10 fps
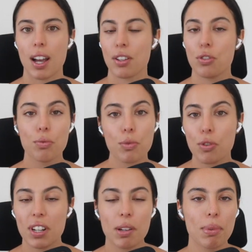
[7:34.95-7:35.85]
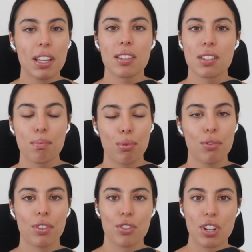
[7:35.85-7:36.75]
you end up being a
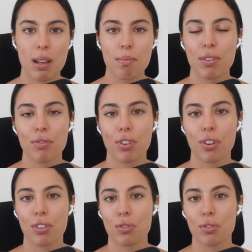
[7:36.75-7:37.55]
support and a champion for her.